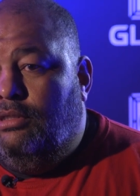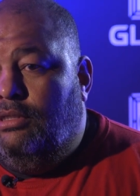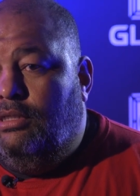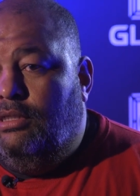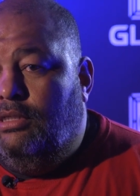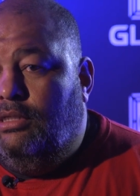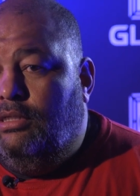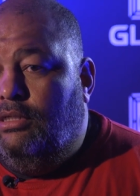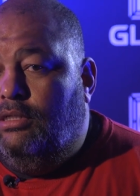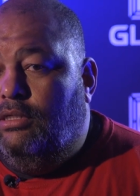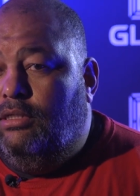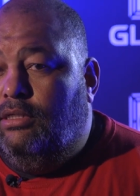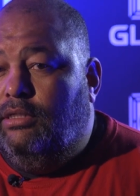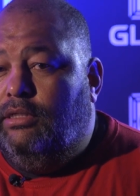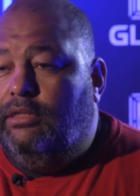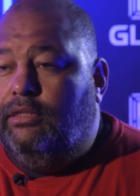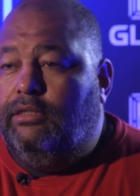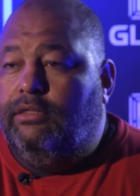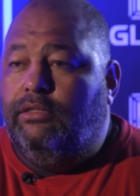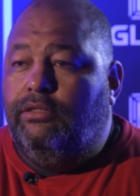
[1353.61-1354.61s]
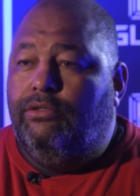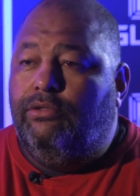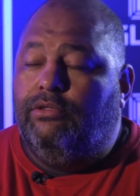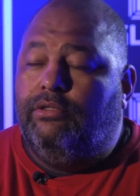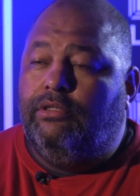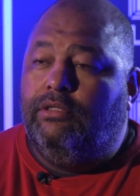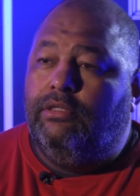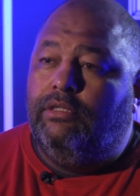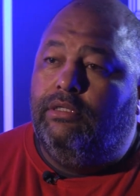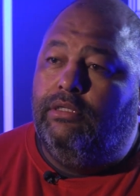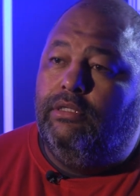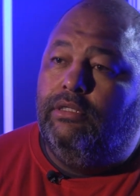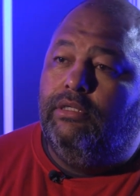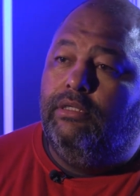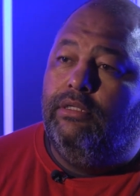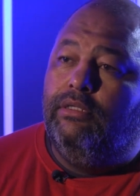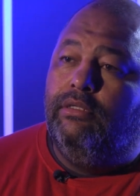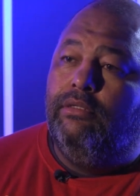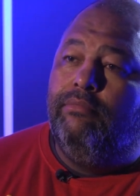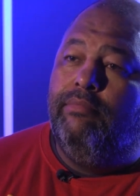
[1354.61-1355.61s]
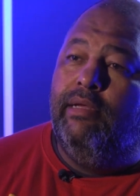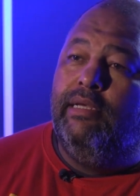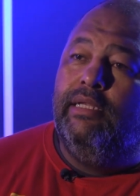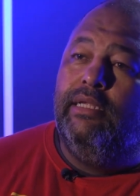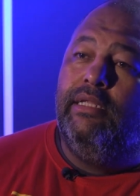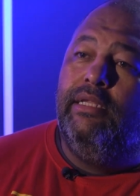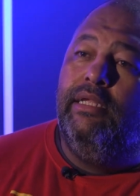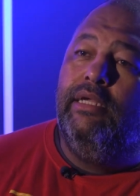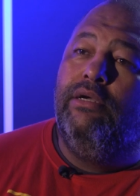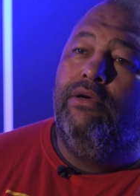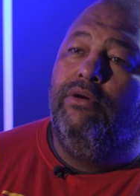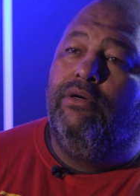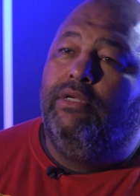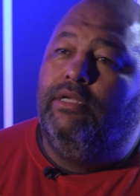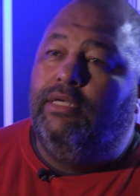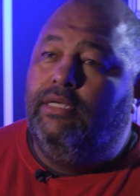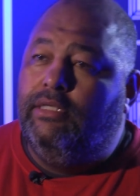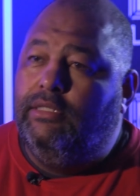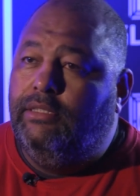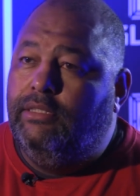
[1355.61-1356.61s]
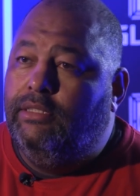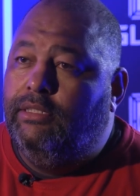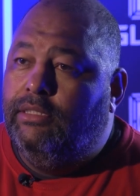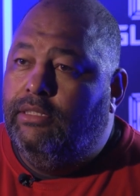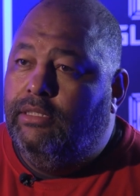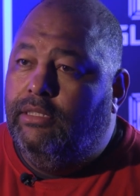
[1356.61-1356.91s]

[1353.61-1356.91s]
Uh, look, uh, Marat Grigorian